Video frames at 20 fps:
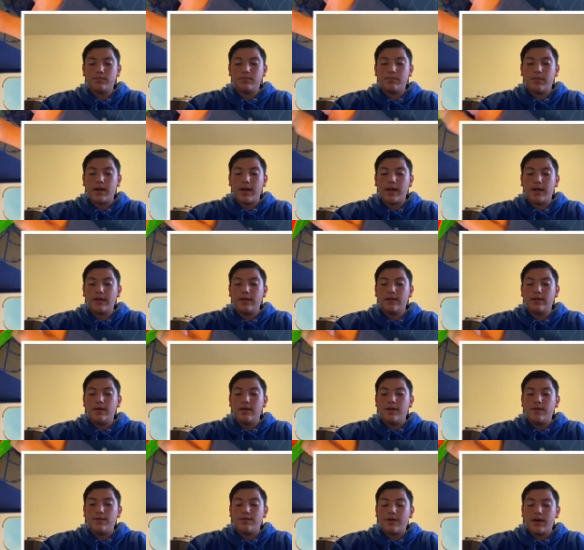by
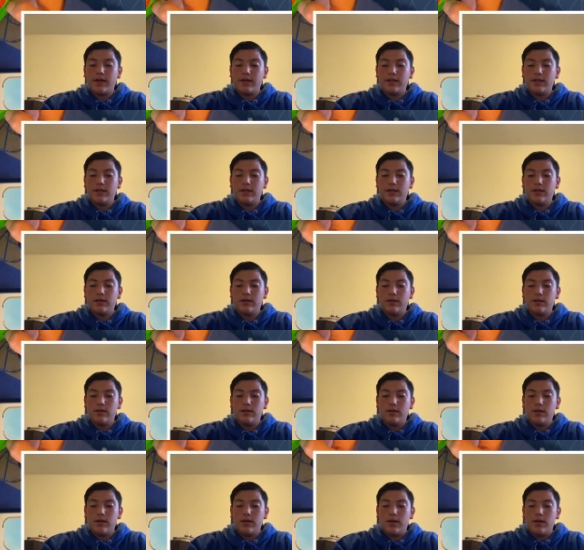finding
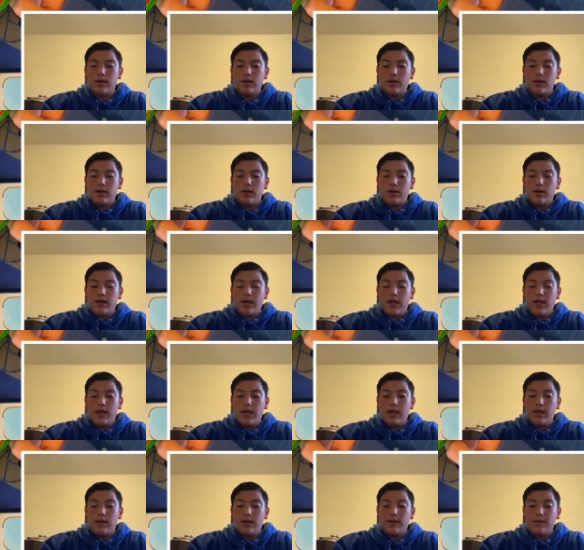
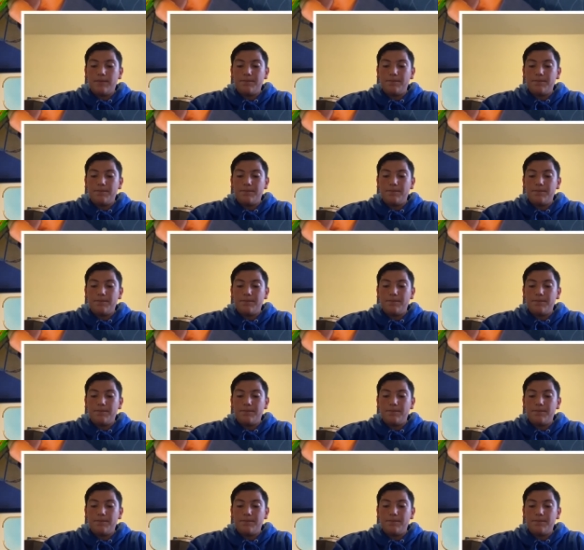a